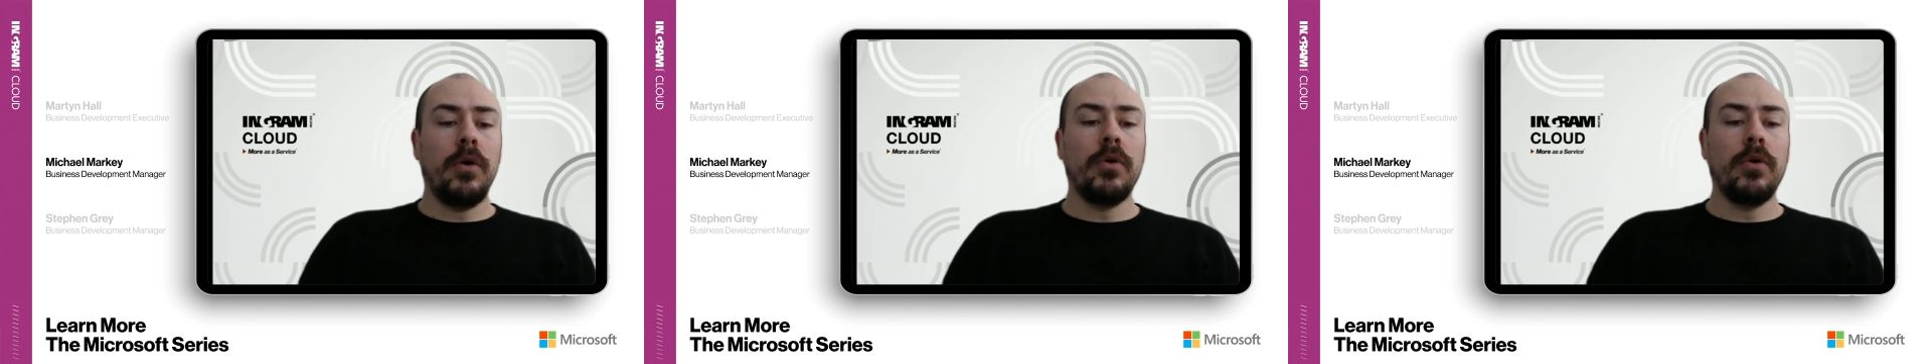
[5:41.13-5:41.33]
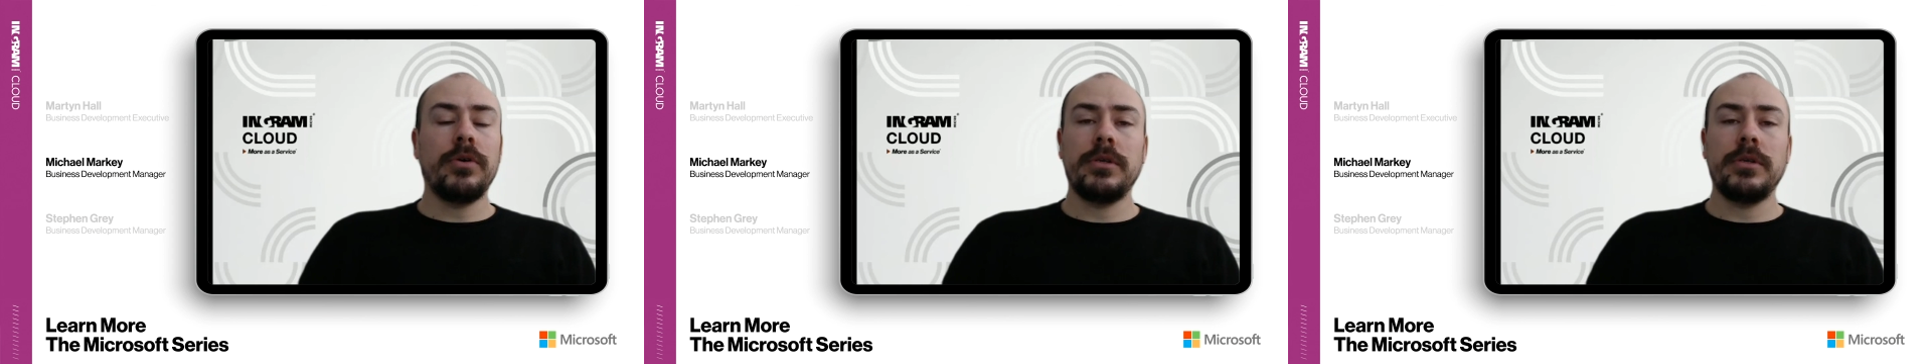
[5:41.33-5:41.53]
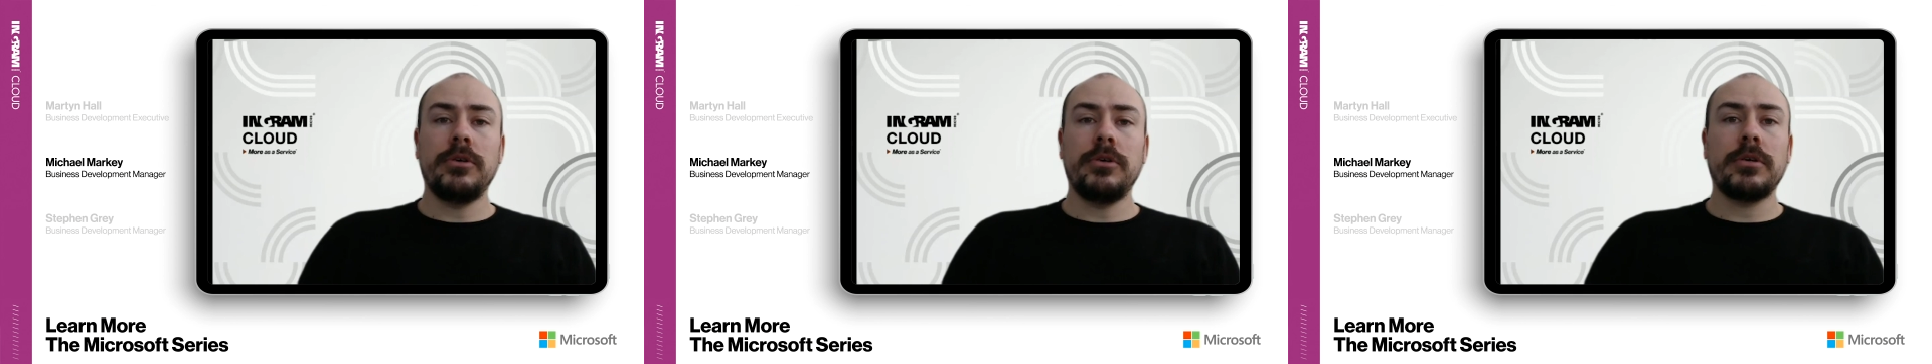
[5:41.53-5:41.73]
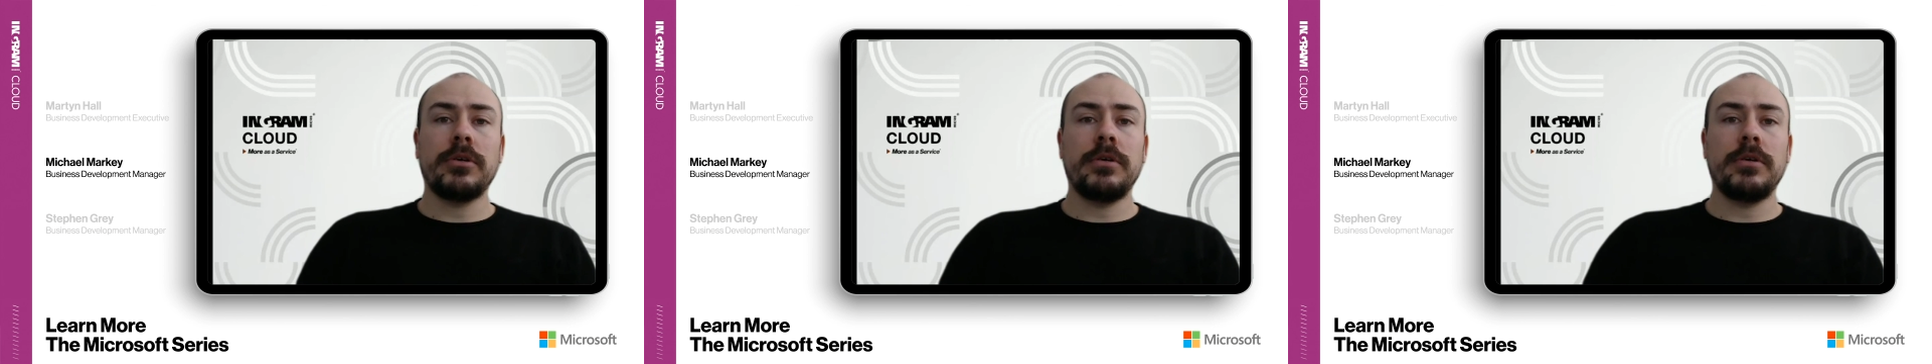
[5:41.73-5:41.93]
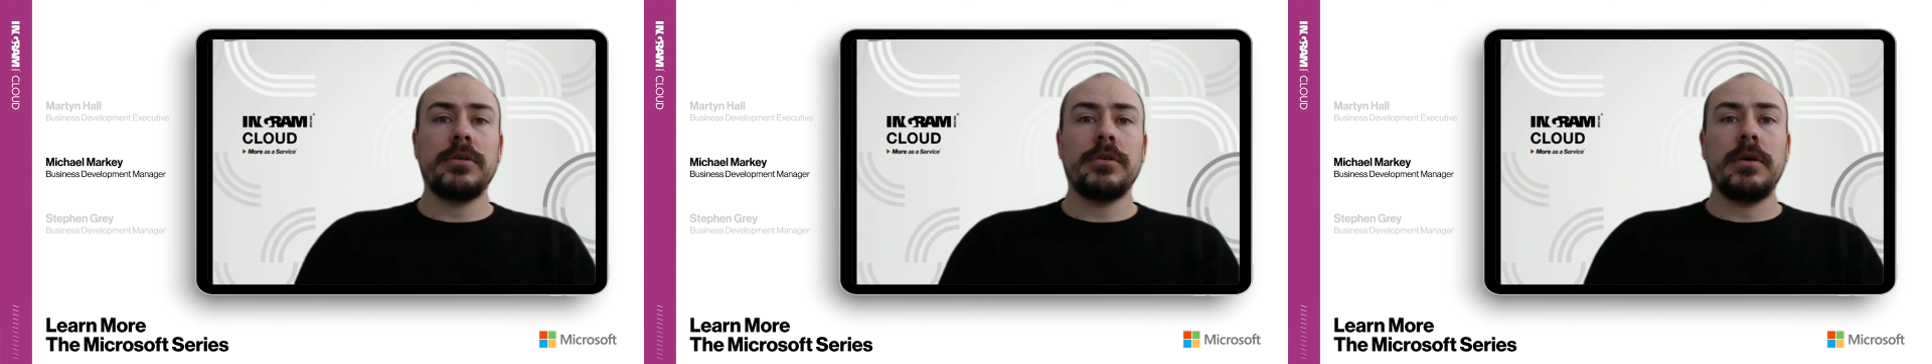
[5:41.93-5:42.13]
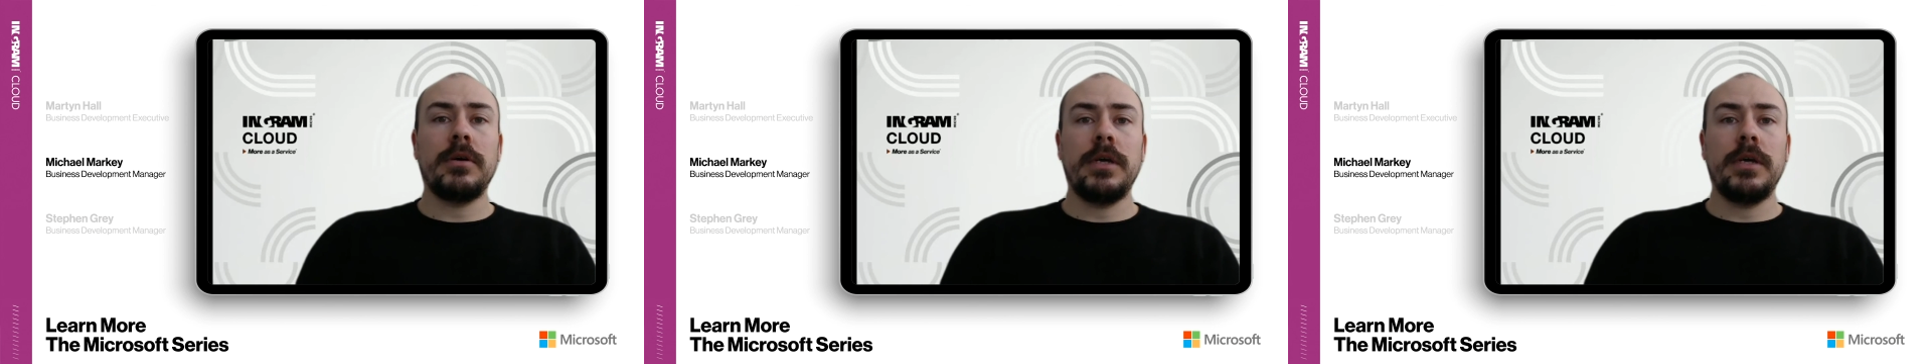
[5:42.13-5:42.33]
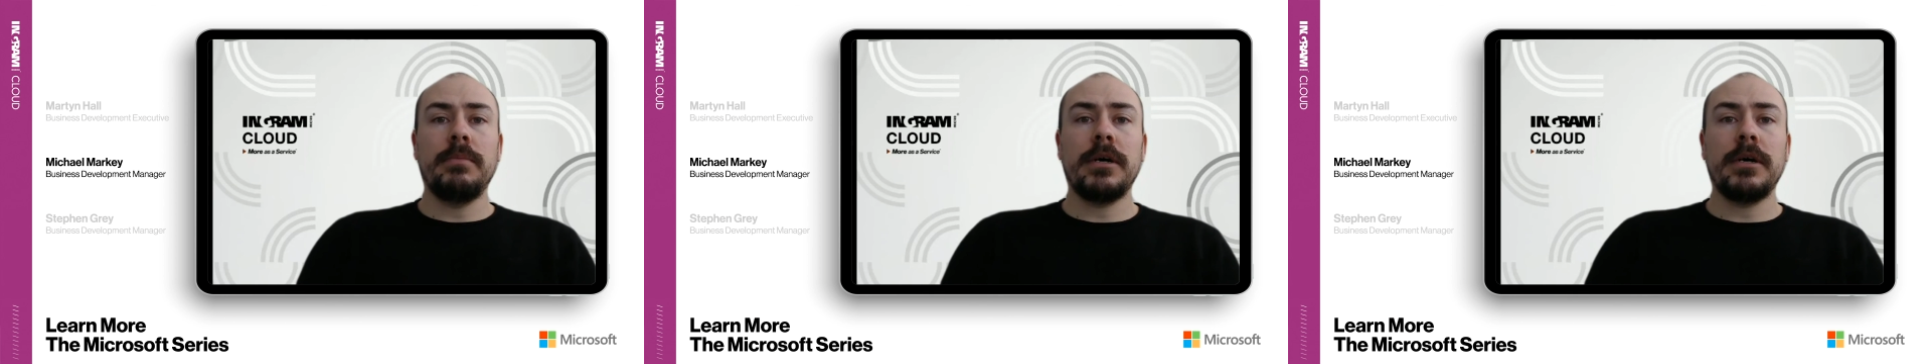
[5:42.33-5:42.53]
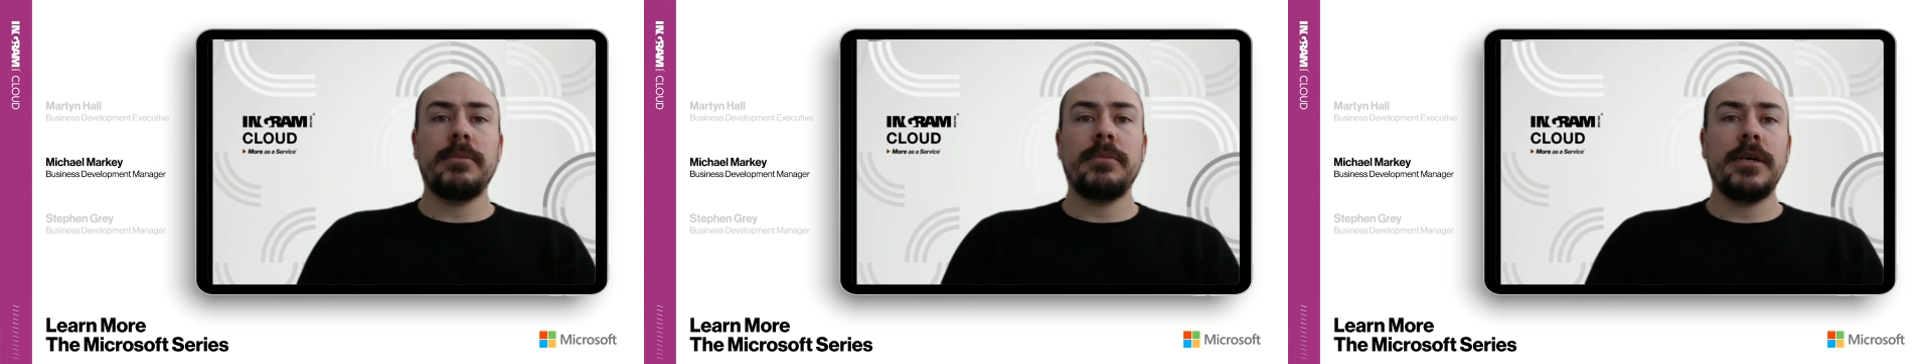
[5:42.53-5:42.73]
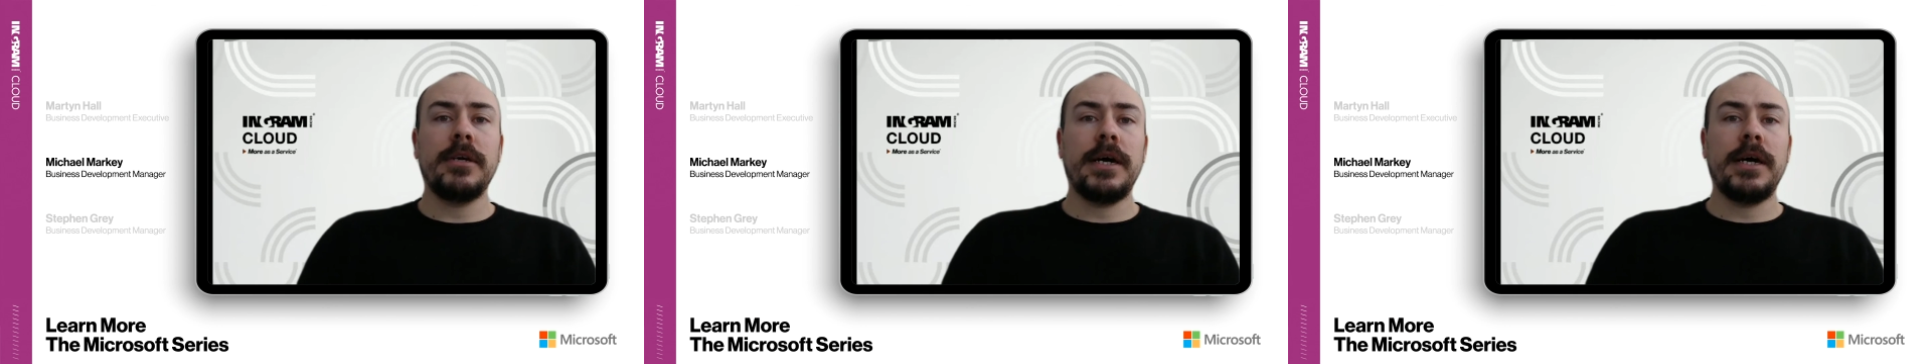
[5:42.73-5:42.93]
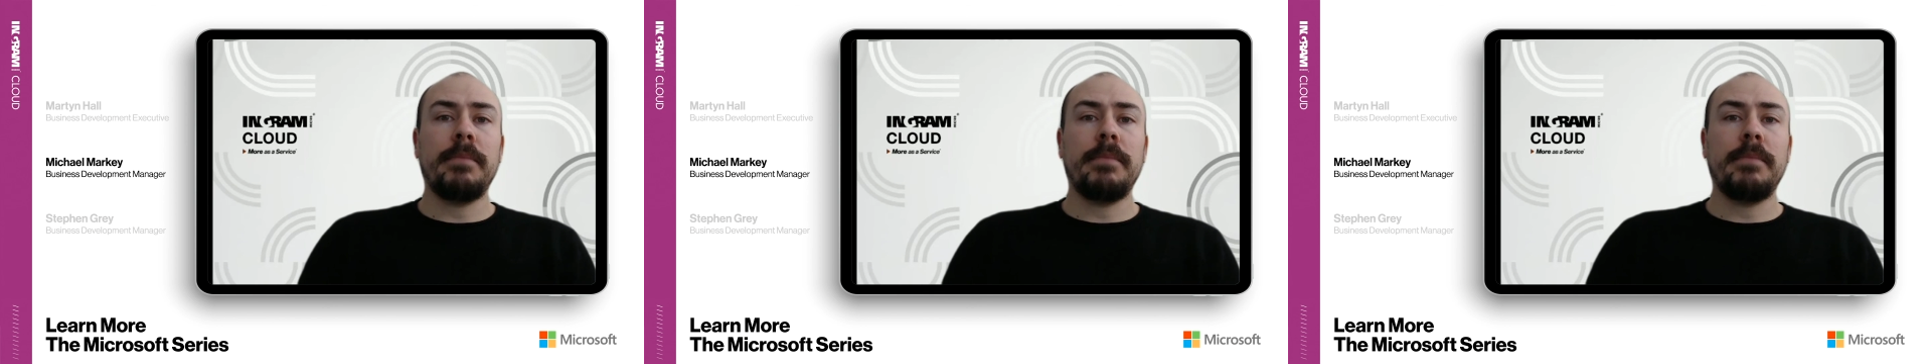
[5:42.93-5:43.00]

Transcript: or you can email me